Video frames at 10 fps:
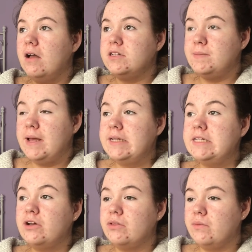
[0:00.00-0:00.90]

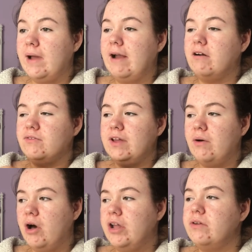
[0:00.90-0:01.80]
depending on the wear off. Now,
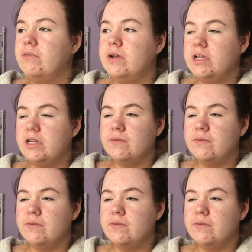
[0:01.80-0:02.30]
I don't